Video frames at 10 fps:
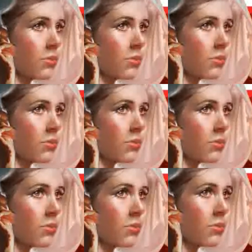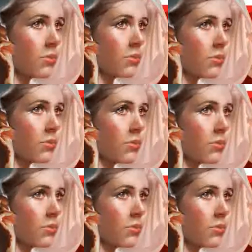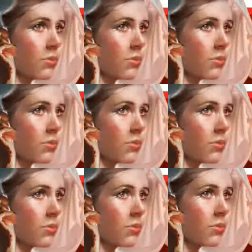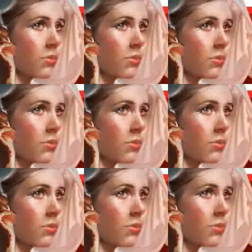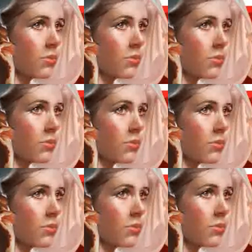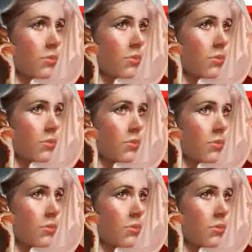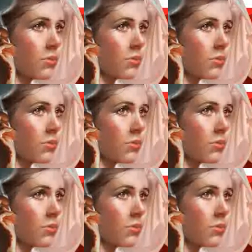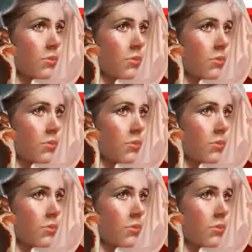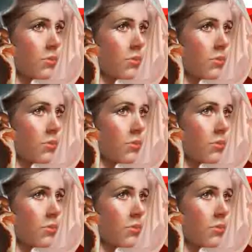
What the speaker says: (silent)